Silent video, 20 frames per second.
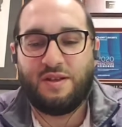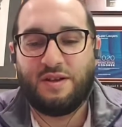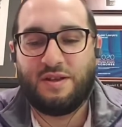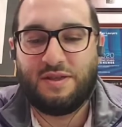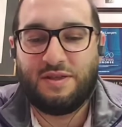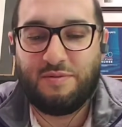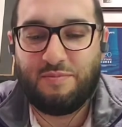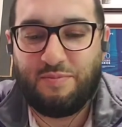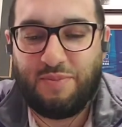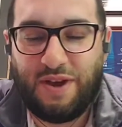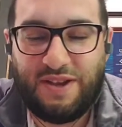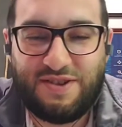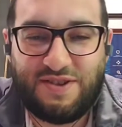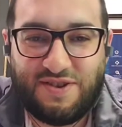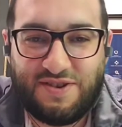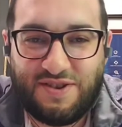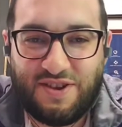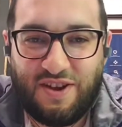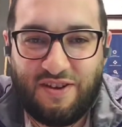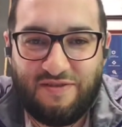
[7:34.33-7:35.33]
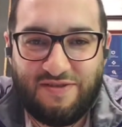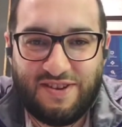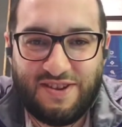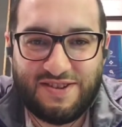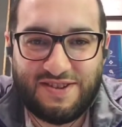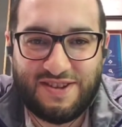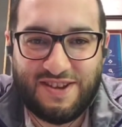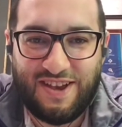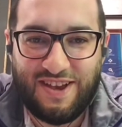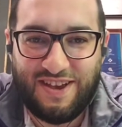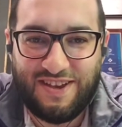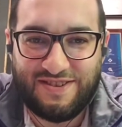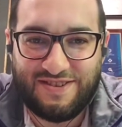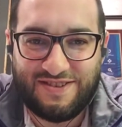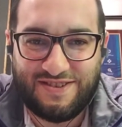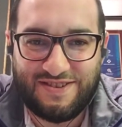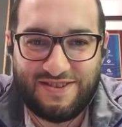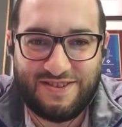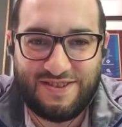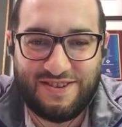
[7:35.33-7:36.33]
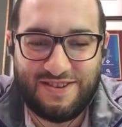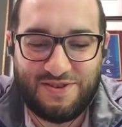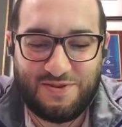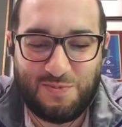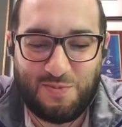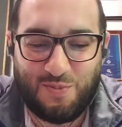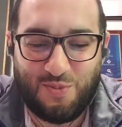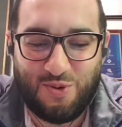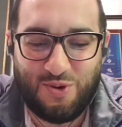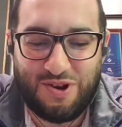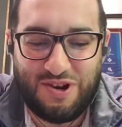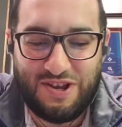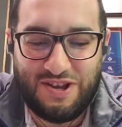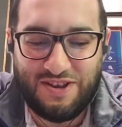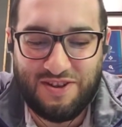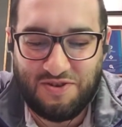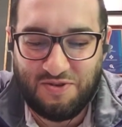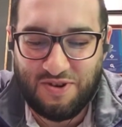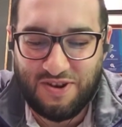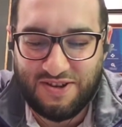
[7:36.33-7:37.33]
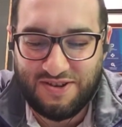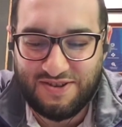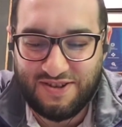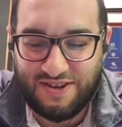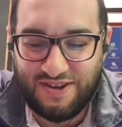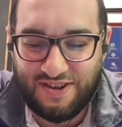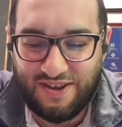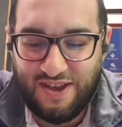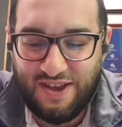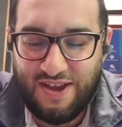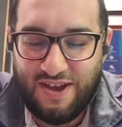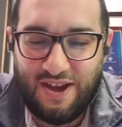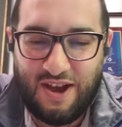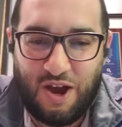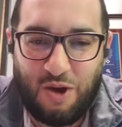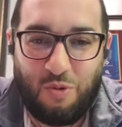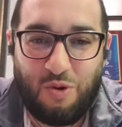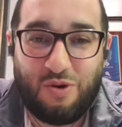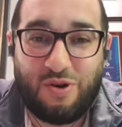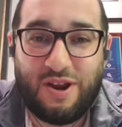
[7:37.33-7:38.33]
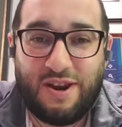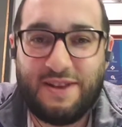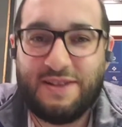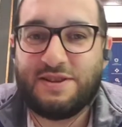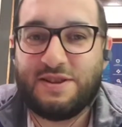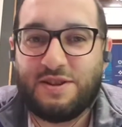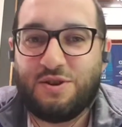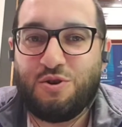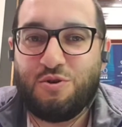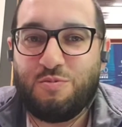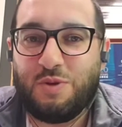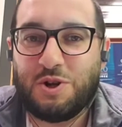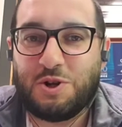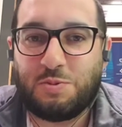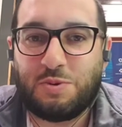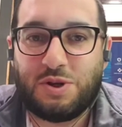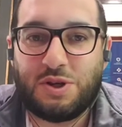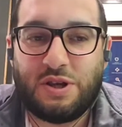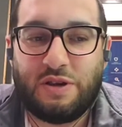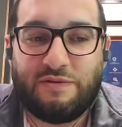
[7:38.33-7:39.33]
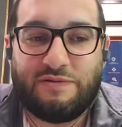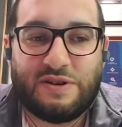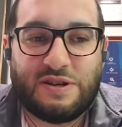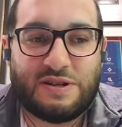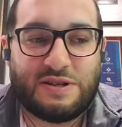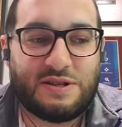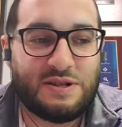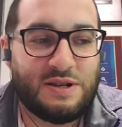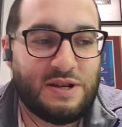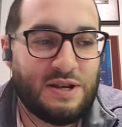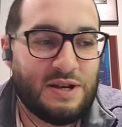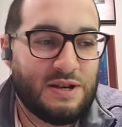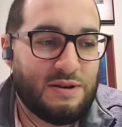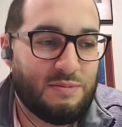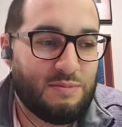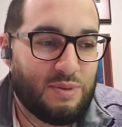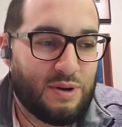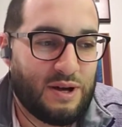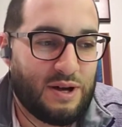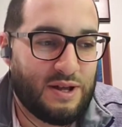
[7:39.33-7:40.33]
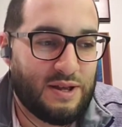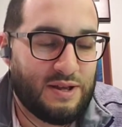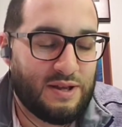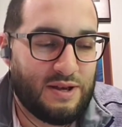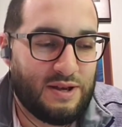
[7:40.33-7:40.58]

The basis of this case is pretty interesting. I won't get into too much specifics, but